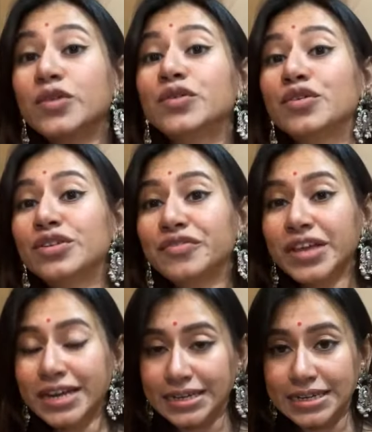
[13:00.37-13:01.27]

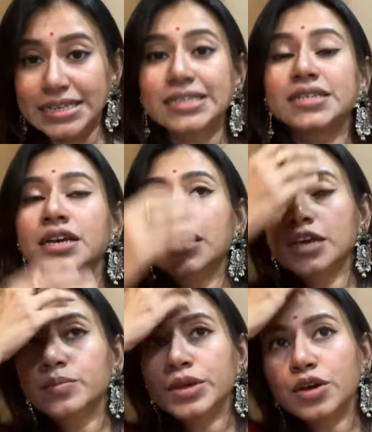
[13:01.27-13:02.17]
choreography at least,
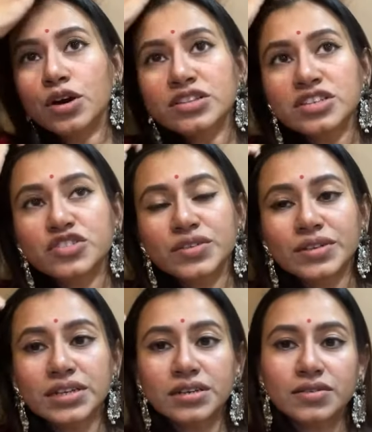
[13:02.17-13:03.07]
because
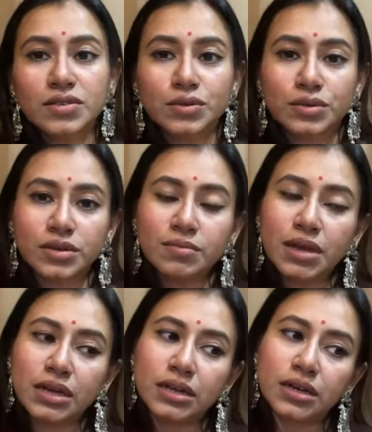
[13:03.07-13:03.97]
Shivatanda Sutram
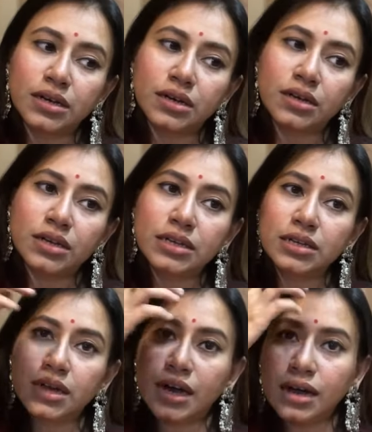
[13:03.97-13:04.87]

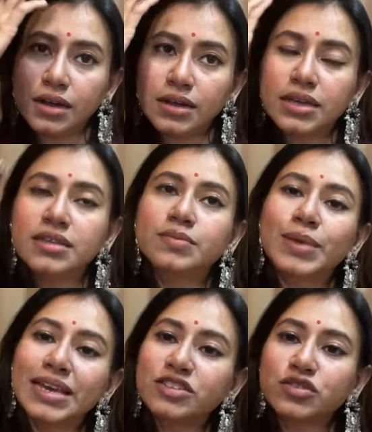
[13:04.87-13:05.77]
is
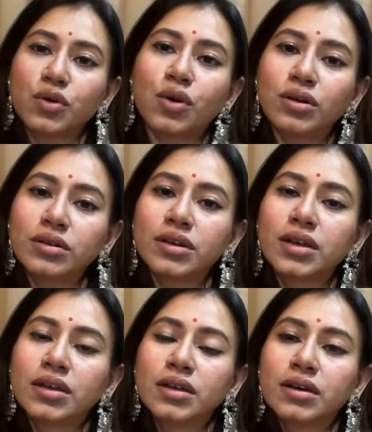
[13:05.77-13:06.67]
based on
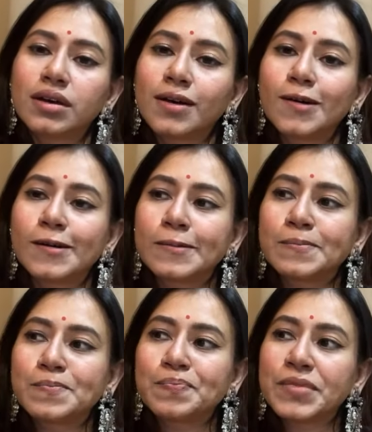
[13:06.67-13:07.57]

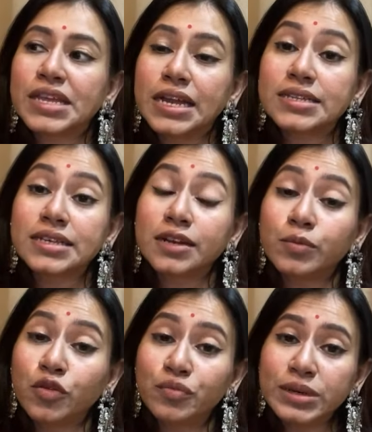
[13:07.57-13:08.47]
classical
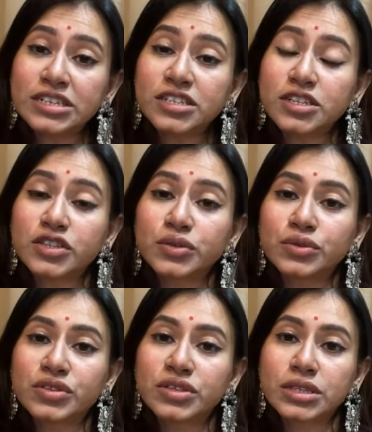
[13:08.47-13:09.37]
movements. So
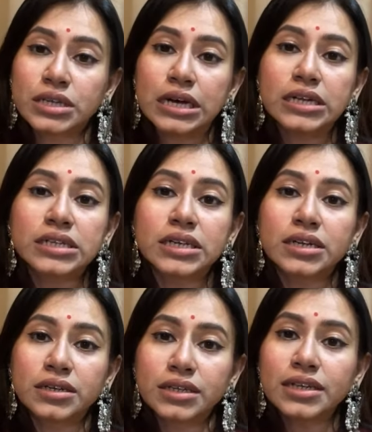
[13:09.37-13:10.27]
start
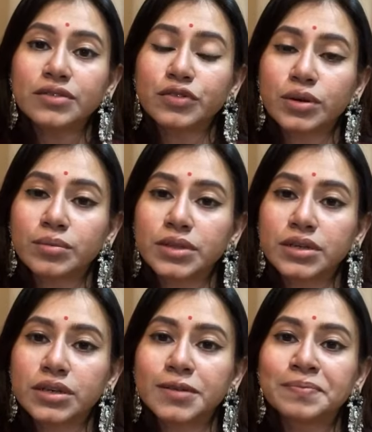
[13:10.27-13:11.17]
learning from
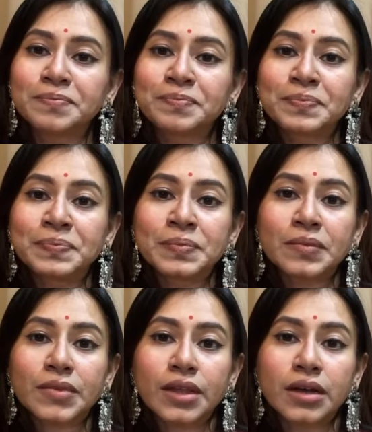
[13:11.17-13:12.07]
the
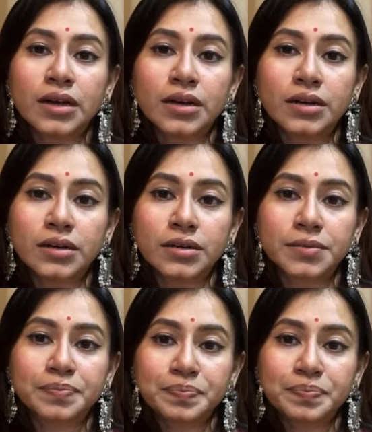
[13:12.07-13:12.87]
uh,